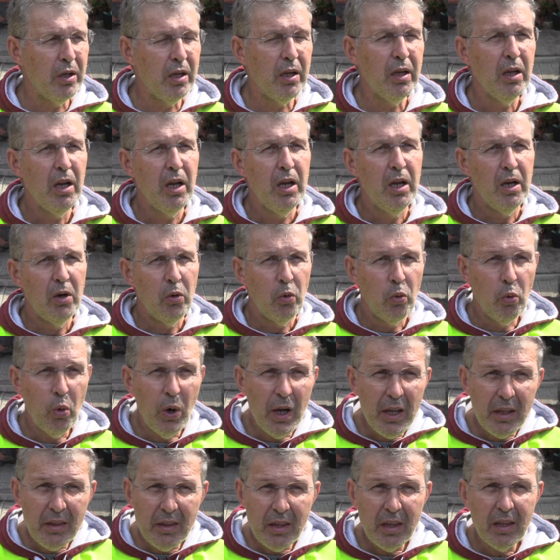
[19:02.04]
the
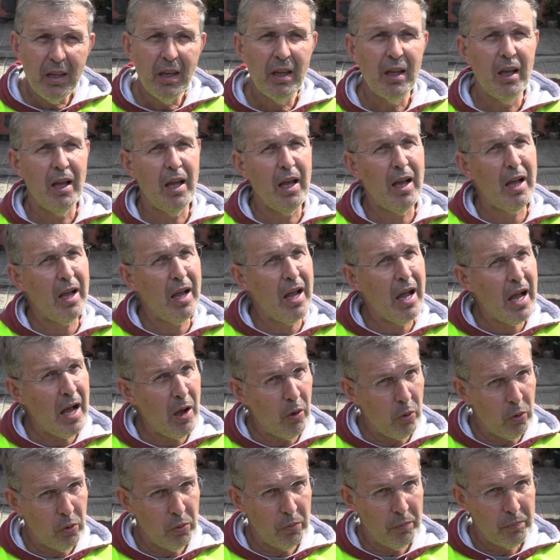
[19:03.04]
when and
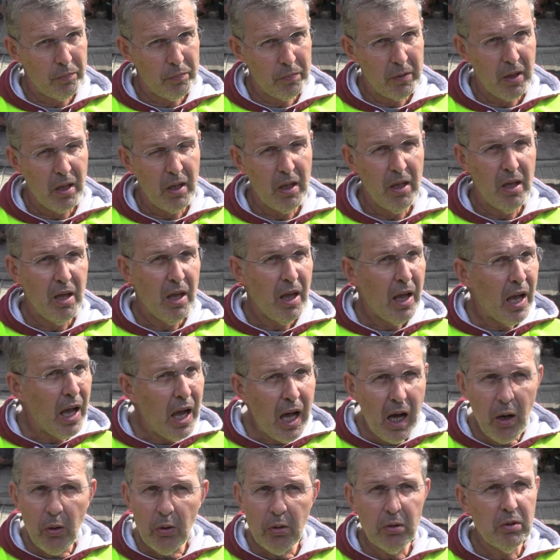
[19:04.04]
how.
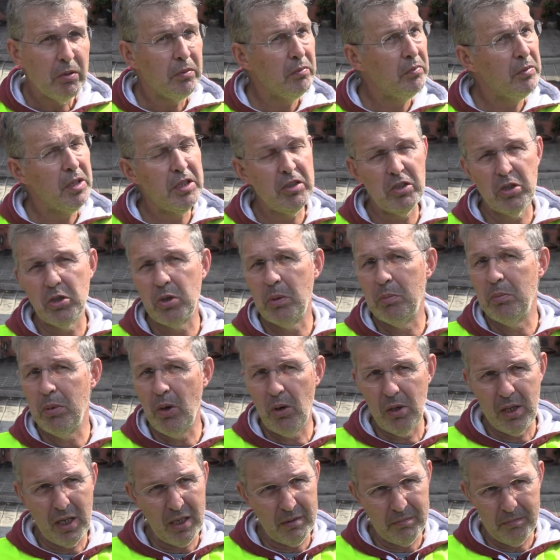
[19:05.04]
How
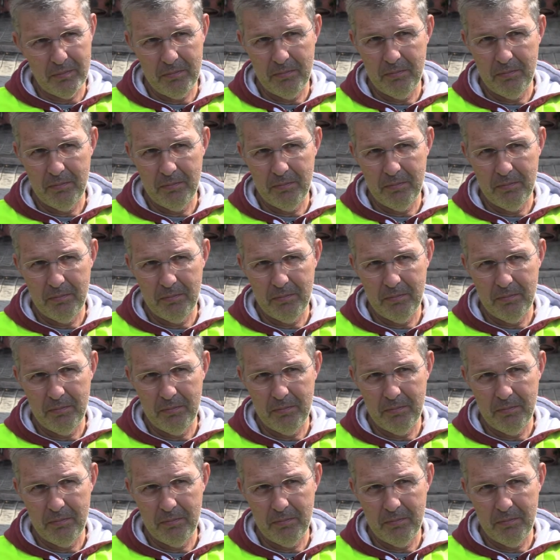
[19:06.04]
strombolian.